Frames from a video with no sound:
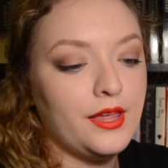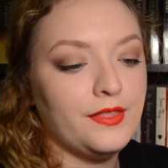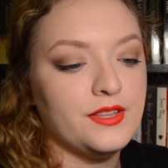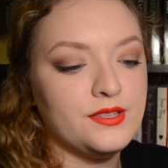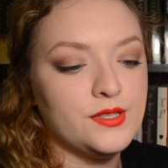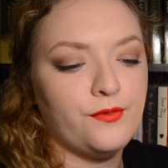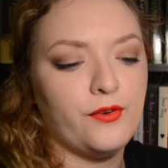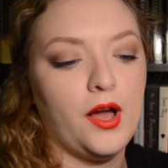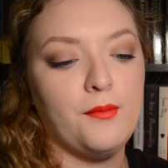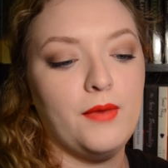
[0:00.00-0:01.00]
This is
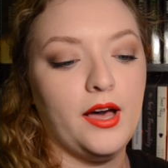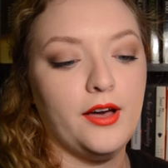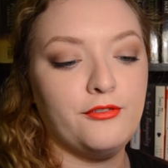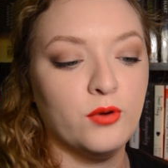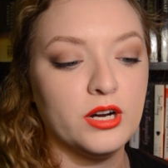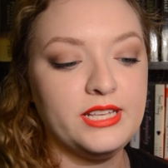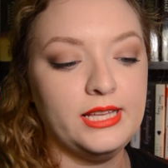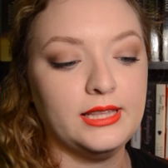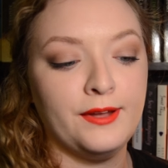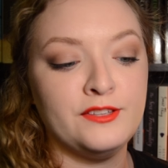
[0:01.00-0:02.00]
from
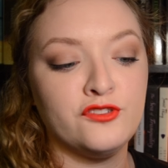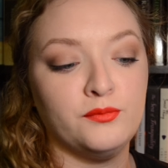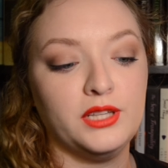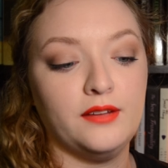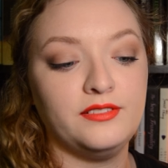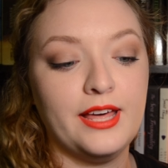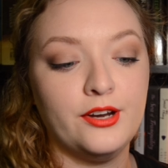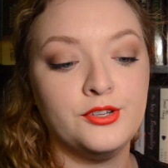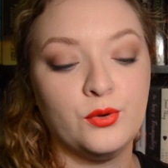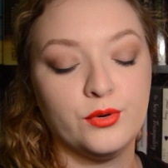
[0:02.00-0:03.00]
14 lines from love
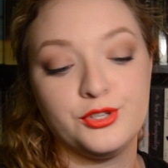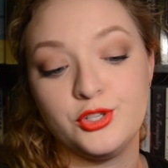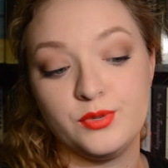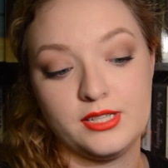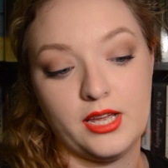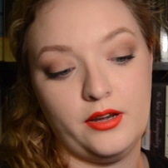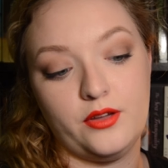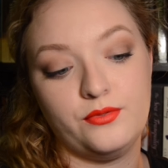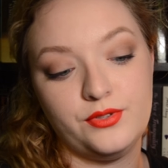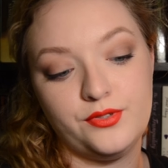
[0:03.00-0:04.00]
letters or suicide
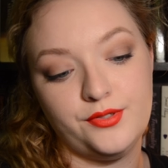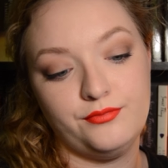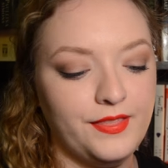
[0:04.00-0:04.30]
notes.